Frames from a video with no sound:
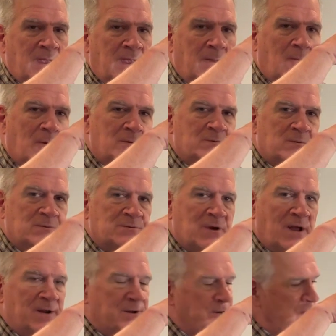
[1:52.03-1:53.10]
And what we're
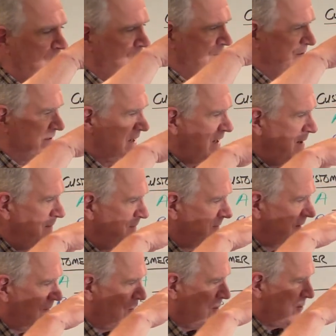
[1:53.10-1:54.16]
trying to do is keep
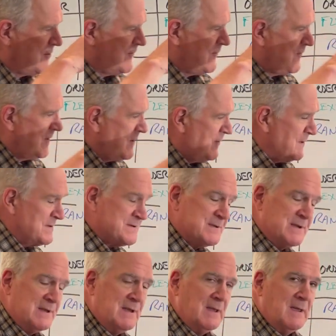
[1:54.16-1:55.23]
the order
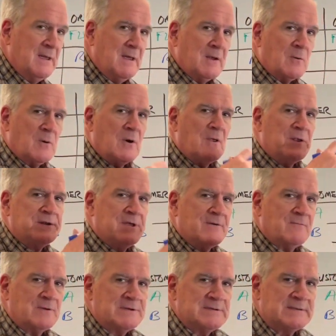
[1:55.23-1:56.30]
frequency
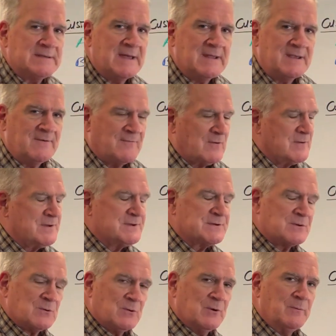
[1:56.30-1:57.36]
relatively steady for this
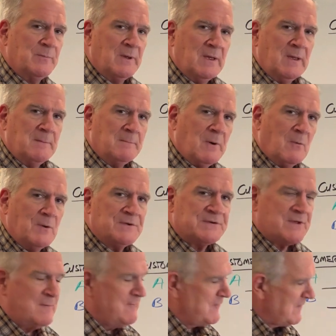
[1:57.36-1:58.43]
group, but with
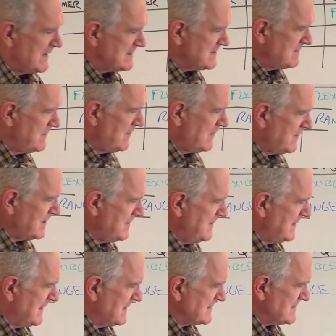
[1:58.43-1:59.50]
some flexibility
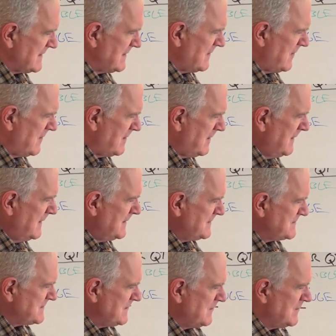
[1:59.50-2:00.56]
because they are
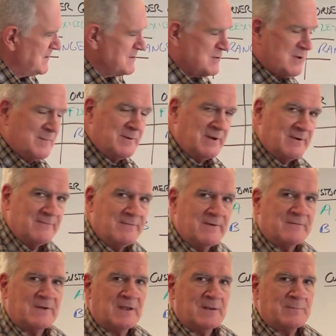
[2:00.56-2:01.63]
still contributing
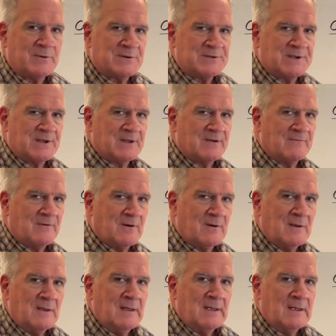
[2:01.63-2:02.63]
15% of our